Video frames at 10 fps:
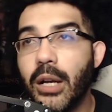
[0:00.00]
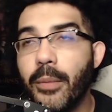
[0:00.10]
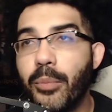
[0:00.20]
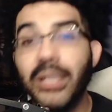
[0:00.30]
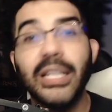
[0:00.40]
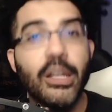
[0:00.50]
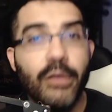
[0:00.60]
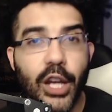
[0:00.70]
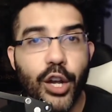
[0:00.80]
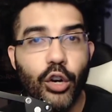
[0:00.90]

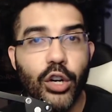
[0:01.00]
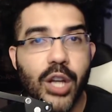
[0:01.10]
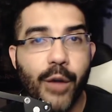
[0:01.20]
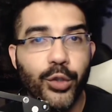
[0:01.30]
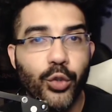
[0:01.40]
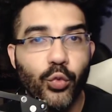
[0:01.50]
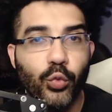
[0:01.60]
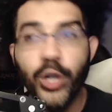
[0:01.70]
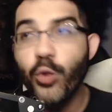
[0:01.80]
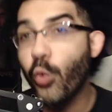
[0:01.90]
believing in her enough to
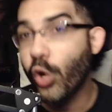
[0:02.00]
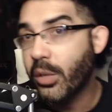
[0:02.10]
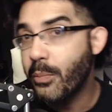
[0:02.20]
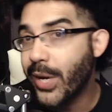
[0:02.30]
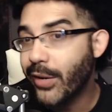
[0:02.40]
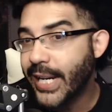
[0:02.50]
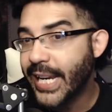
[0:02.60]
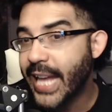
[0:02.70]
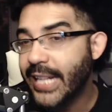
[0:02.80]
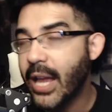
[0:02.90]
rework
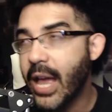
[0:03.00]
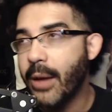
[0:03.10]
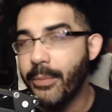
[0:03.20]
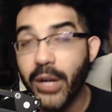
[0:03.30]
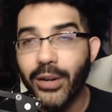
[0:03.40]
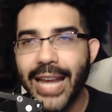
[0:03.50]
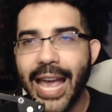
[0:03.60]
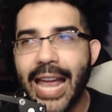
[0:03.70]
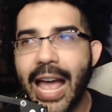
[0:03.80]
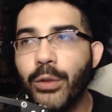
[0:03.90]

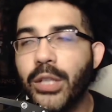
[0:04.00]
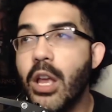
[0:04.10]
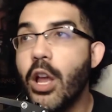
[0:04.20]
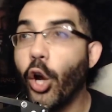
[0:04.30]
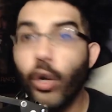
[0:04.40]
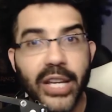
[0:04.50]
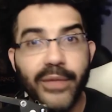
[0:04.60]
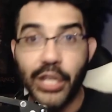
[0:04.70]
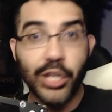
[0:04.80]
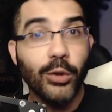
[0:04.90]
Myriad out, her
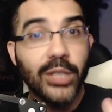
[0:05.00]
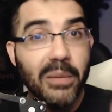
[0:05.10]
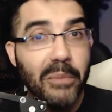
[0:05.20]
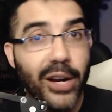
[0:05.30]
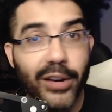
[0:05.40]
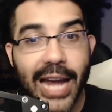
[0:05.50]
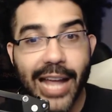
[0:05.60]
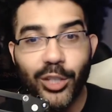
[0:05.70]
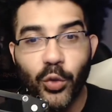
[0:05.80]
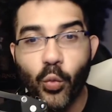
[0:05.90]
even using
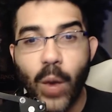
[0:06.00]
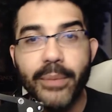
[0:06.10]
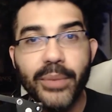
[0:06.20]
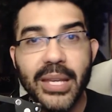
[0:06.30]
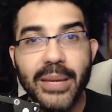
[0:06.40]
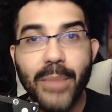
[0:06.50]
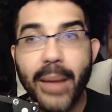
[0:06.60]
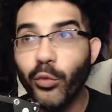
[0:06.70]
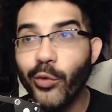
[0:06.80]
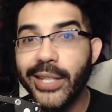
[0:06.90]
Myriad to wipe the
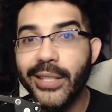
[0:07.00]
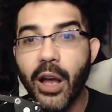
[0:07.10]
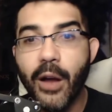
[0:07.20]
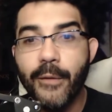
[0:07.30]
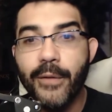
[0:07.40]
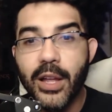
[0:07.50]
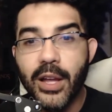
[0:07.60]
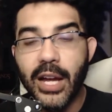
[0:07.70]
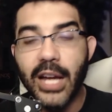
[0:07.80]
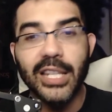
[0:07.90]
memories of
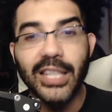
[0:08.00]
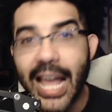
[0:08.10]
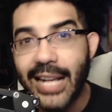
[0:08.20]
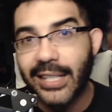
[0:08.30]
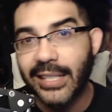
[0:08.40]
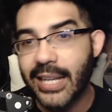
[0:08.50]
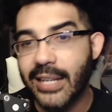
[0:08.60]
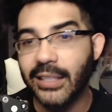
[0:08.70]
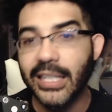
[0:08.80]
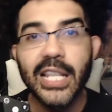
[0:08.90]
Lex
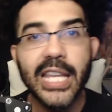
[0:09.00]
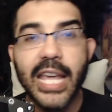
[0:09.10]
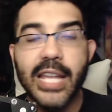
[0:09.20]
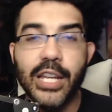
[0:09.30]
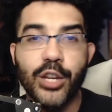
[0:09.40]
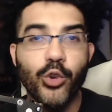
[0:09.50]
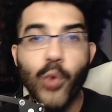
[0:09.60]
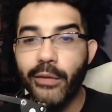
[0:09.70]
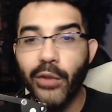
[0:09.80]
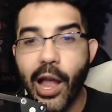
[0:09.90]
and Lillian and
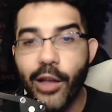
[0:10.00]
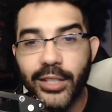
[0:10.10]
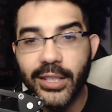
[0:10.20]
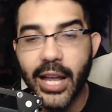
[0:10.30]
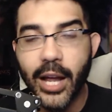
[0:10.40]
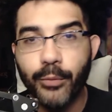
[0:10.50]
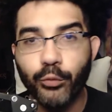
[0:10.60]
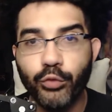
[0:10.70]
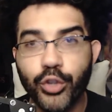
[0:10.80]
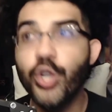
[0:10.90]
whoever else
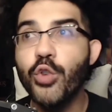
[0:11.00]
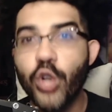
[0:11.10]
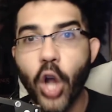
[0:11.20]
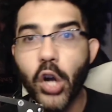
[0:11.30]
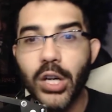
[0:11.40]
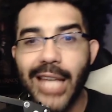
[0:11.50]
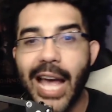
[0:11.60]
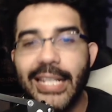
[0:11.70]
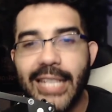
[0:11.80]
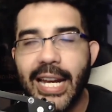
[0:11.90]
knew Kara's
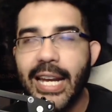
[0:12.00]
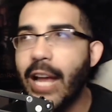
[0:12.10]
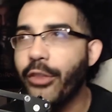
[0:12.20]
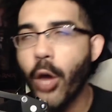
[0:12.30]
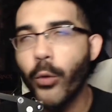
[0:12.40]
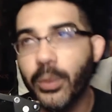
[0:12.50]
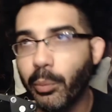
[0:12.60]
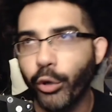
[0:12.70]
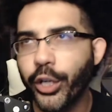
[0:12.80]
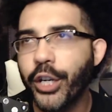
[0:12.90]
identity, I thought was
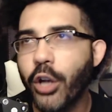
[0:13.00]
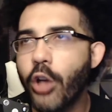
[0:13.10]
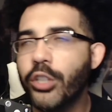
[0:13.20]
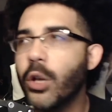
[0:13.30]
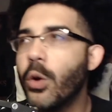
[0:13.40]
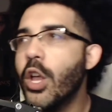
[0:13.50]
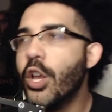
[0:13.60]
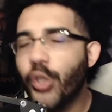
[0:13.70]
brilliant also.